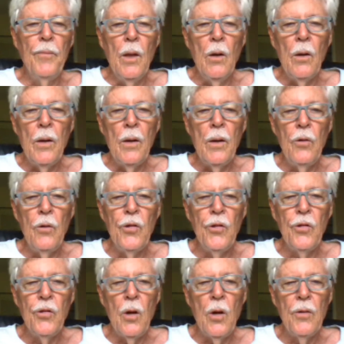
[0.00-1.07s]
Okay, here's his
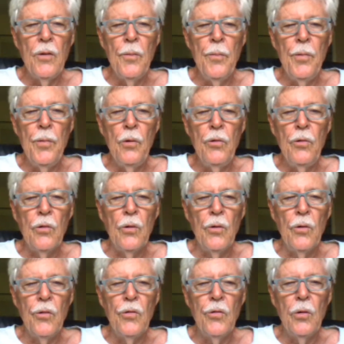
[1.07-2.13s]

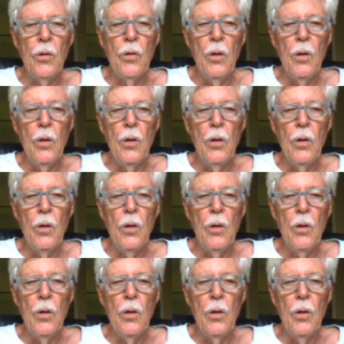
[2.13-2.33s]
contributions.